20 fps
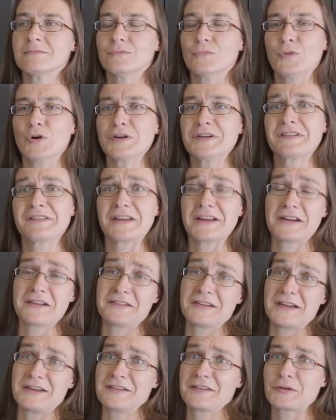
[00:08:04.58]
What's data
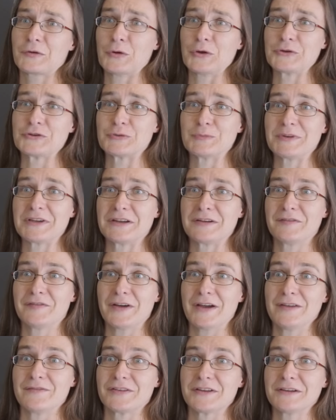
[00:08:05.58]
science going to be in
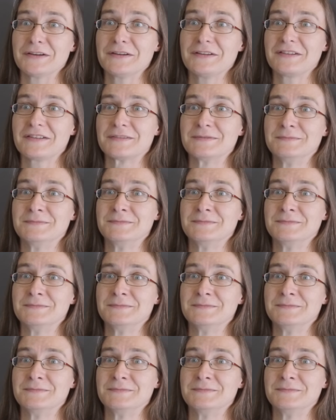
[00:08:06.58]
five years?